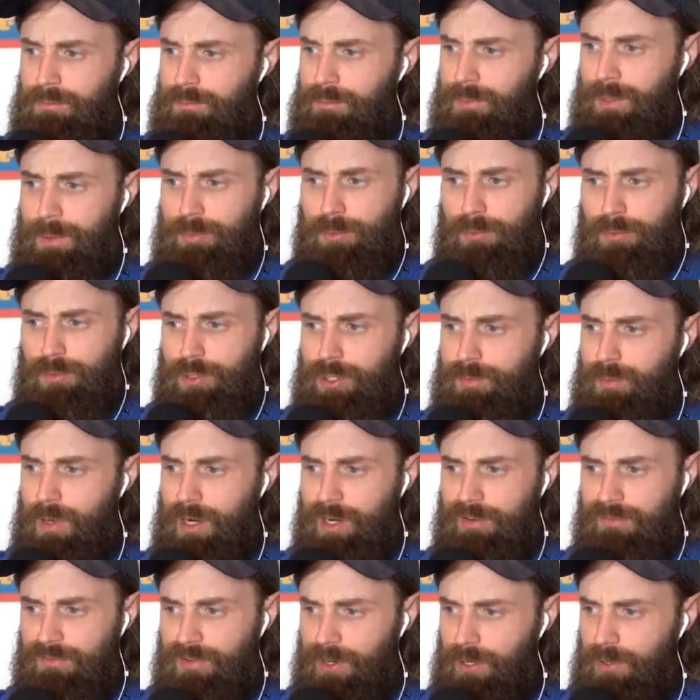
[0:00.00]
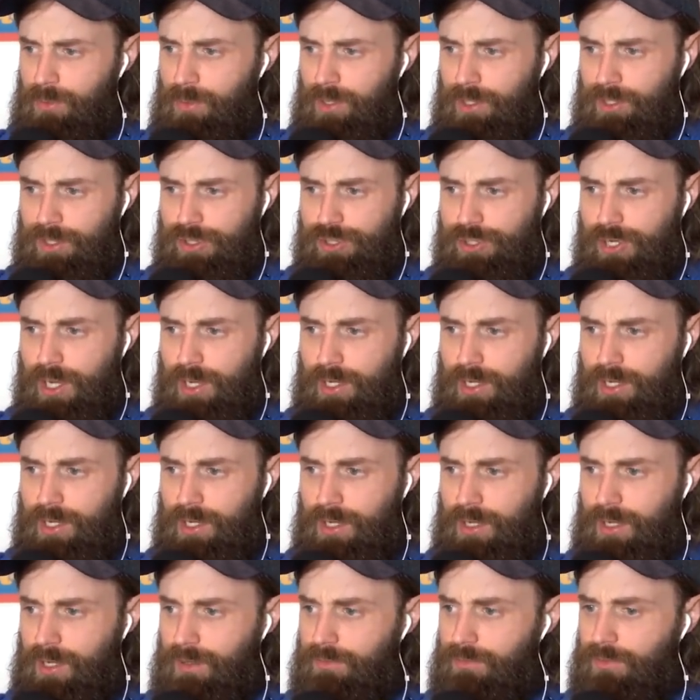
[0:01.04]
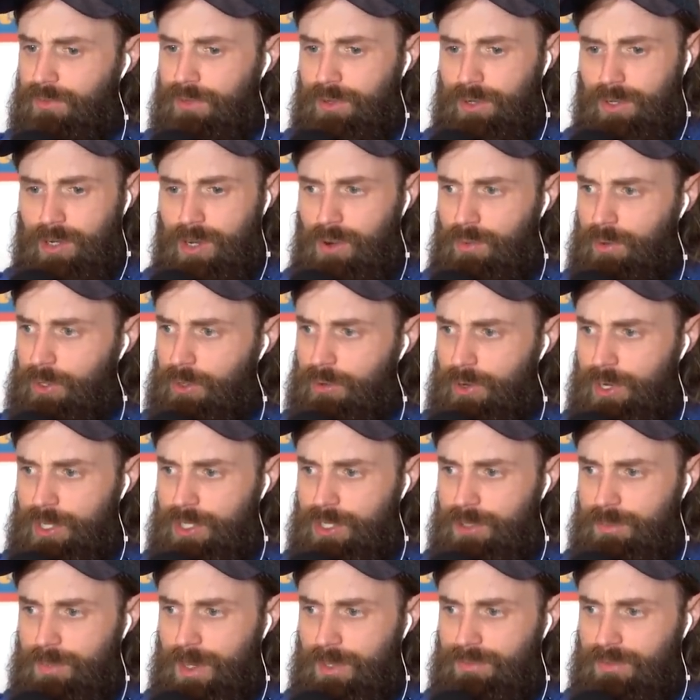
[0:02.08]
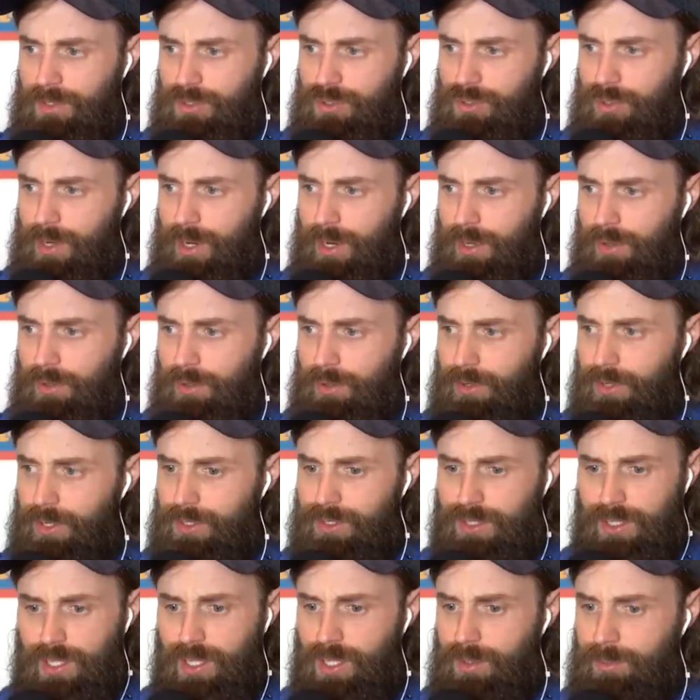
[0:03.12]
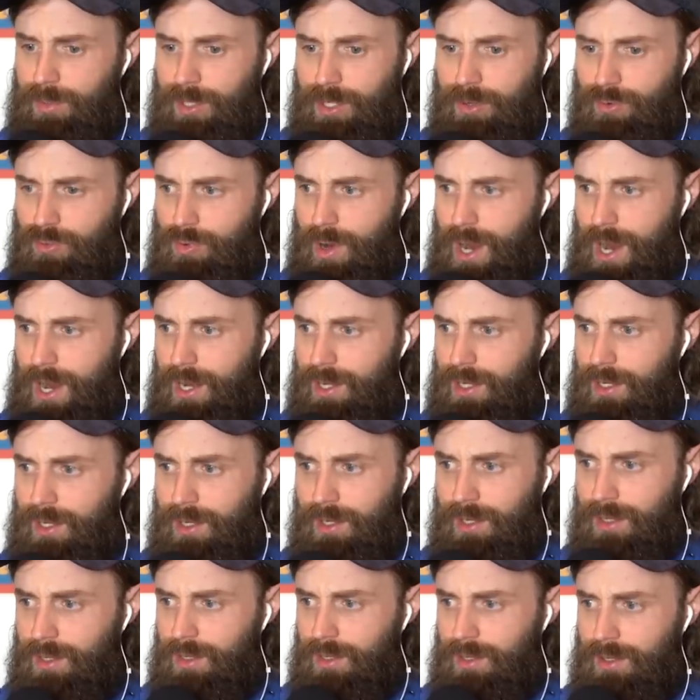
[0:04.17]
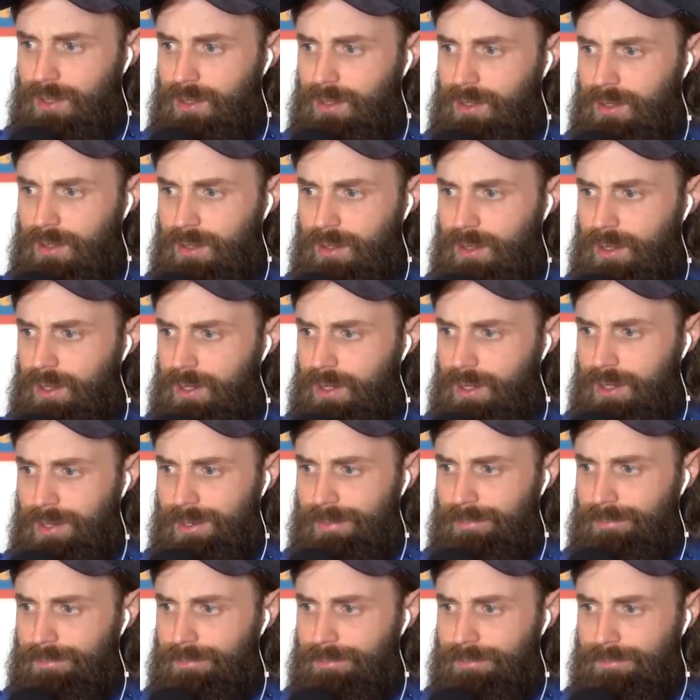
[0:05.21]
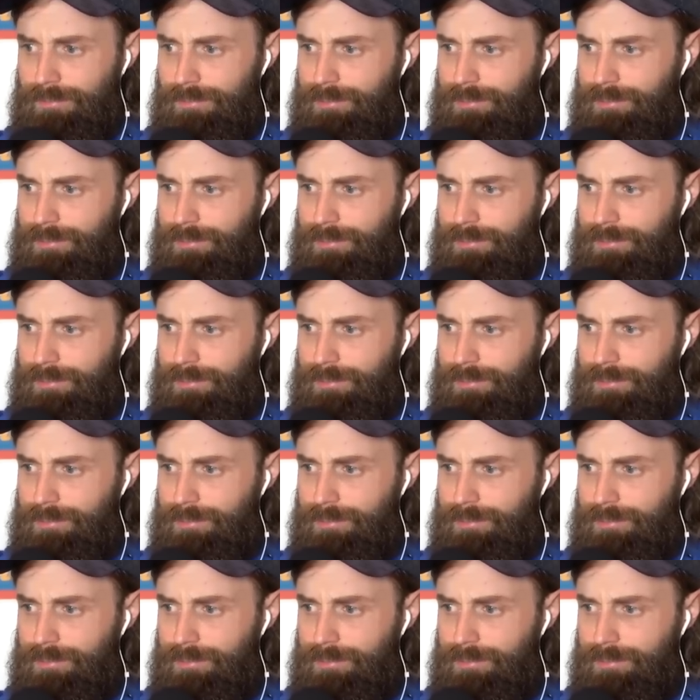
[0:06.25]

People responded very well to Shut In. They're going crazy about the trailer. It's going to be great. To